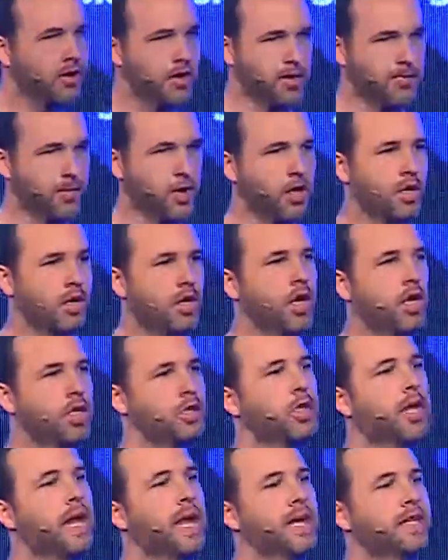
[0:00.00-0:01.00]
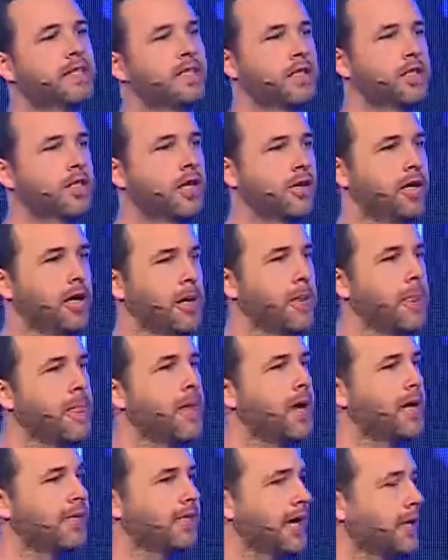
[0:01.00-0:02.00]
the smart contracts, et cetera,
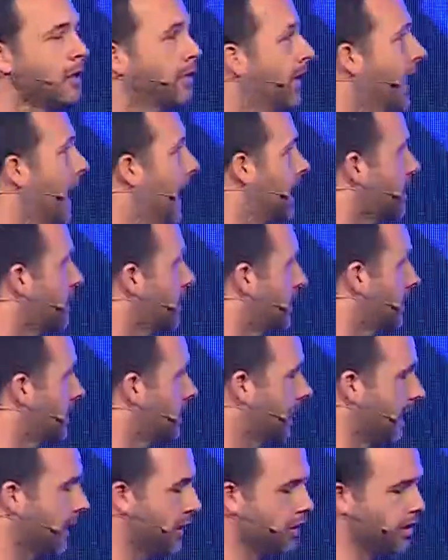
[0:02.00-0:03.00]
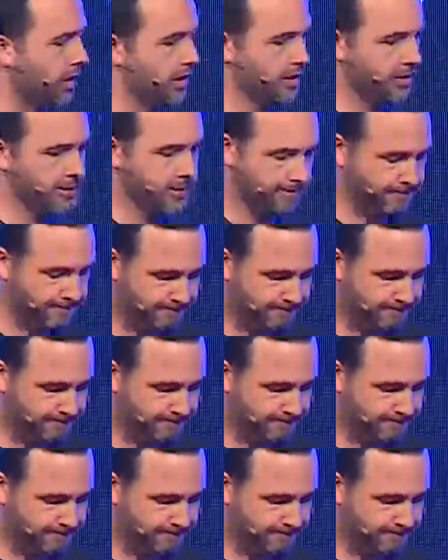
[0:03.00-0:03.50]
to handle that and these side chains.